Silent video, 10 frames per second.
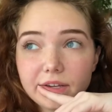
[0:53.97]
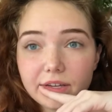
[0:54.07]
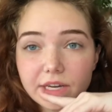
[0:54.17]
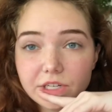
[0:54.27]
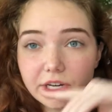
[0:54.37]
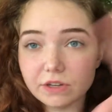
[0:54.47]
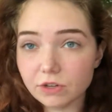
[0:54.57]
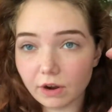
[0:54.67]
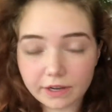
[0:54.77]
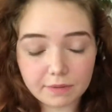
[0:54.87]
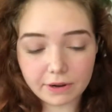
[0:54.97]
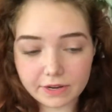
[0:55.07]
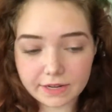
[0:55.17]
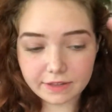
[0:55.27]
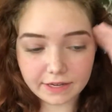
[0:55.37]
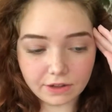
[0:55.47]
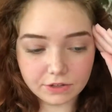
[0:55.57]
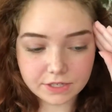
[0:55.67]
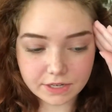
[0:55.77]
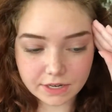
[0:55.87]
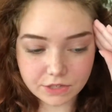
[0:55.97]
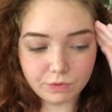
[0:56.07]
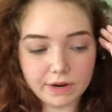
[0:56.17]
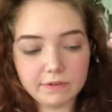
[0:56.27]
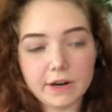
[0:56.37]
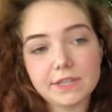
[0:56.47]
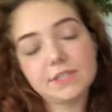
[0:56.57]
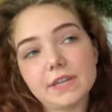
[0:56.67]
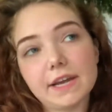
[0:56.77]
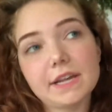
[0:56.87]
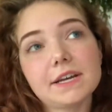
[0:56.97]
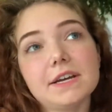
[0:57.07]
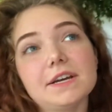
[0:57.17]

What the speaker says: continue talking about anything else is whenever I say